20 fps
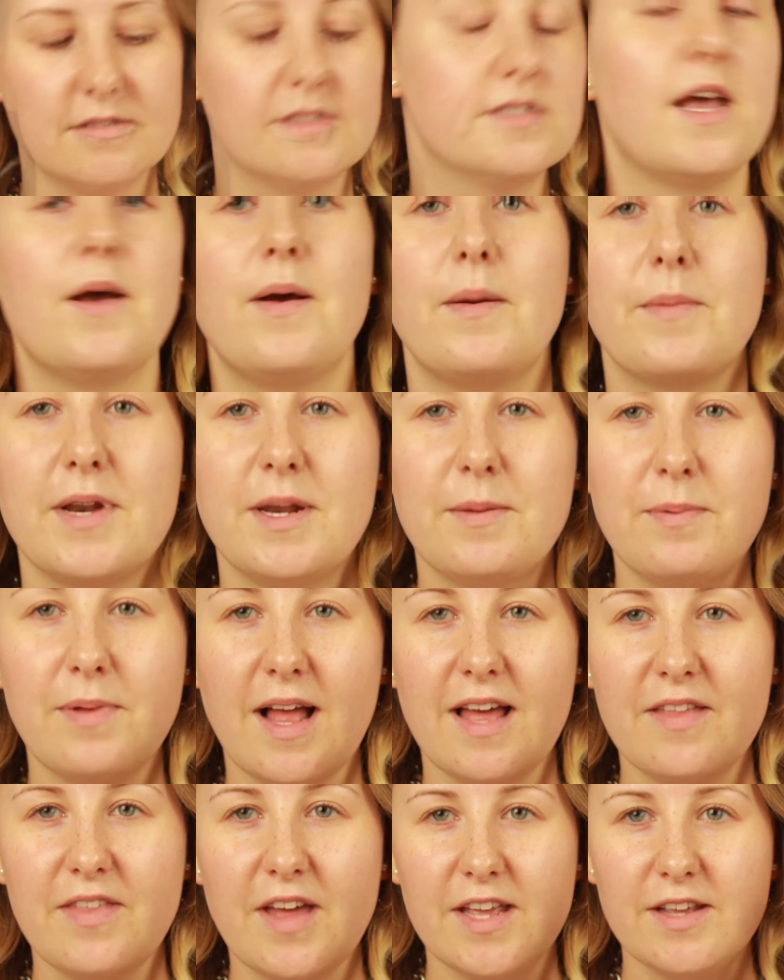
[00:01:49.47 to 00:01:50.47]
So I'm going to
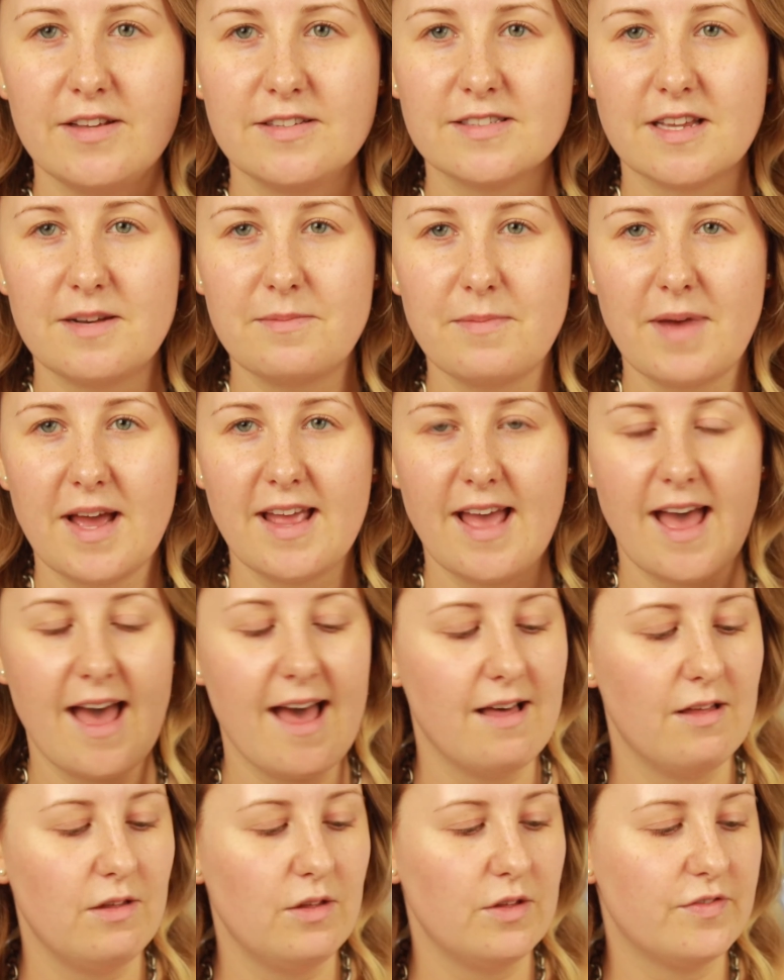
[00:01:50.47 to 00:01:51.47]
apply that using my
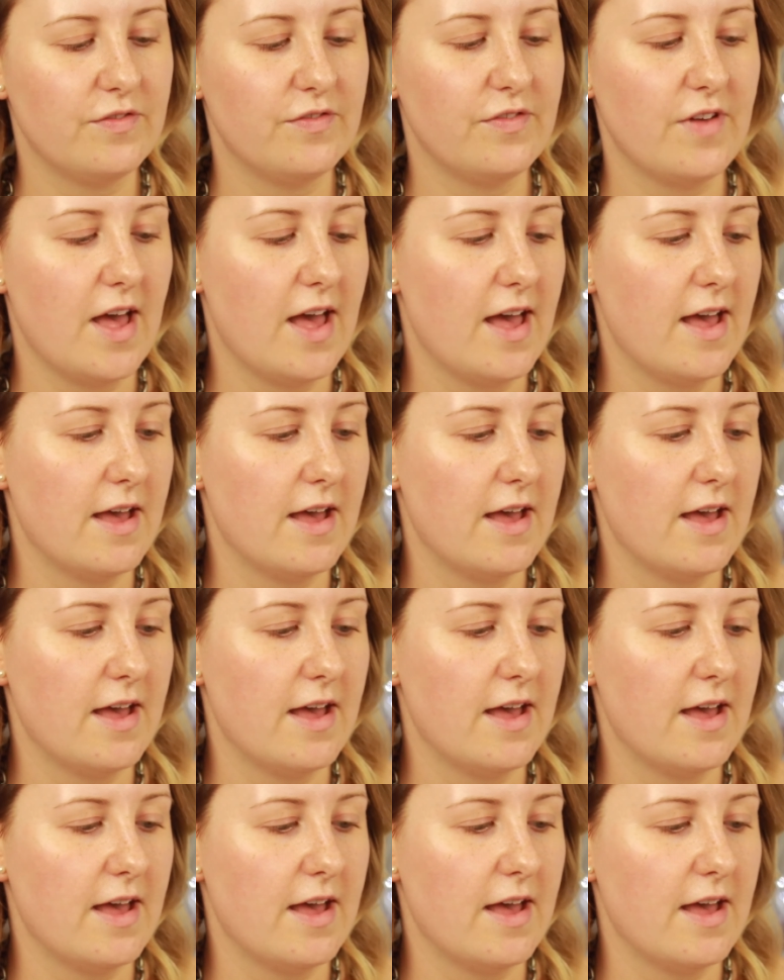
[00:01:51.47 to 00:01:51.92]
e.l.f.